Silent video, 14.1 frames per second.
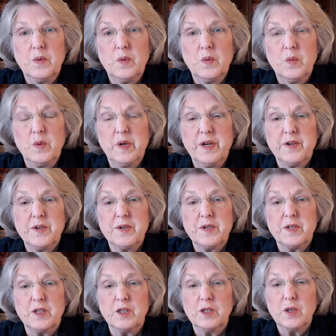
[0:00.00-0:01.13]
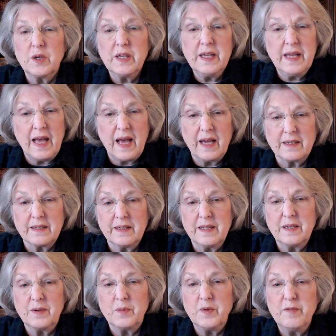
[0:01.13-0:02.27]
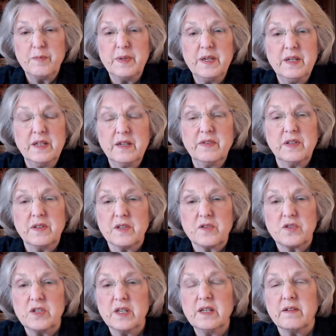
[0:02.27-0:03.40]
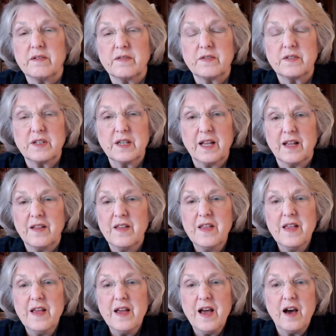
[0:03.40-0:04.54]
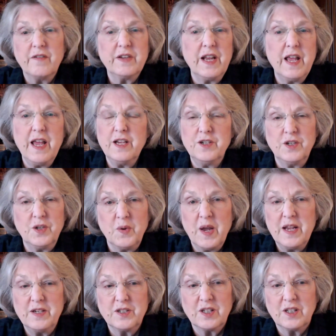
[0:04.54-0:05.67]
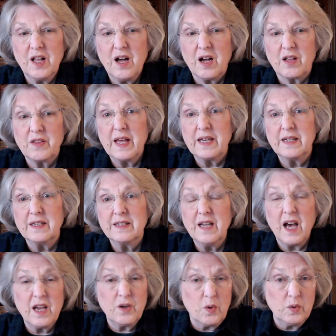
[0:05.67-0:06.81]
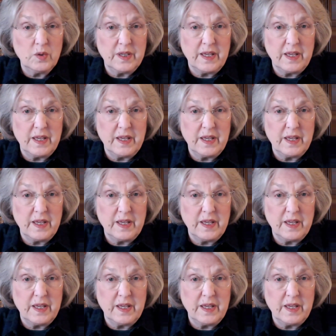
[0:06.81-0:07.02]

We're looking at, and we've been given this gift of an age-to-age clock that not only